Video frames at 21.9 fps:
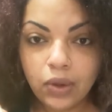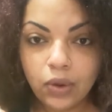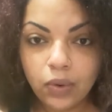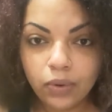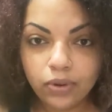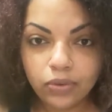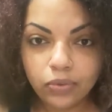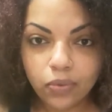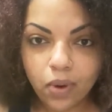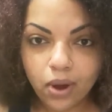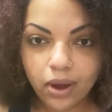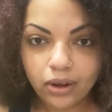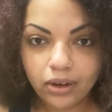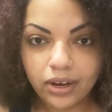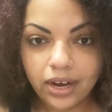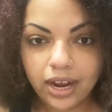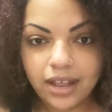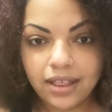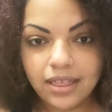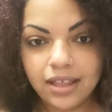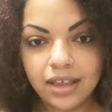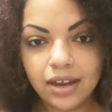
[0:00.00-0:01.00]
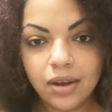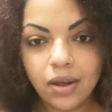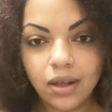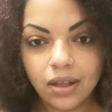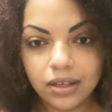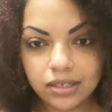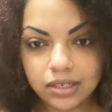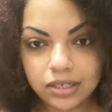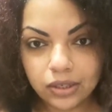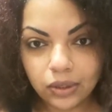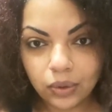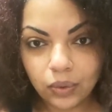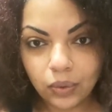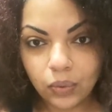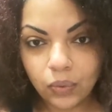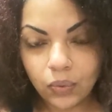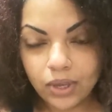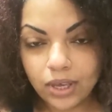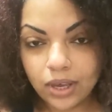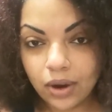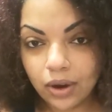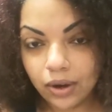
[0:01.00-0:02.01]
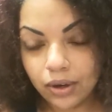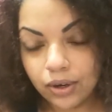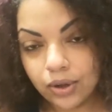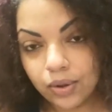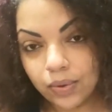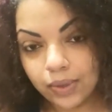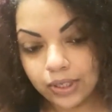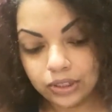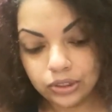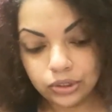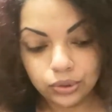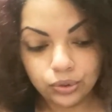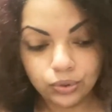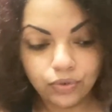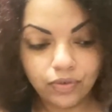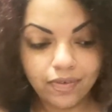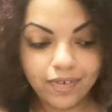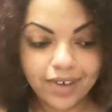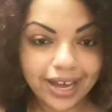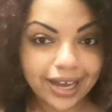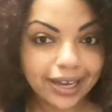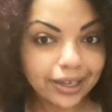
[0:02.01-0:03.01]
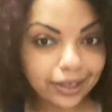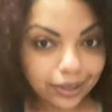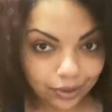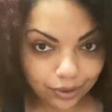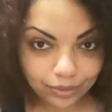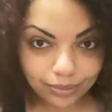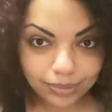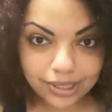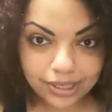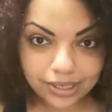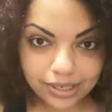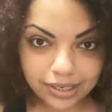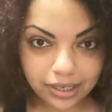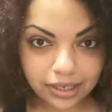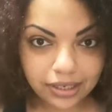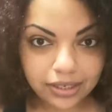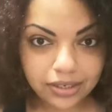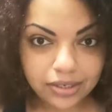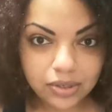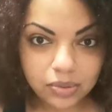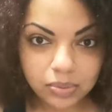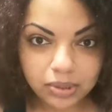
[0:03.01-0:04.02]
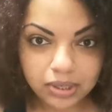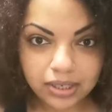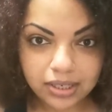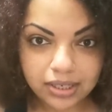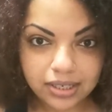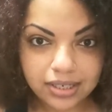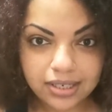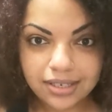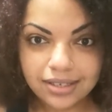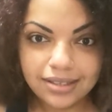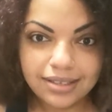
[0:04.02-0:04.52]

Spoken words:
with water, and then also we are going to vacuum the stairs because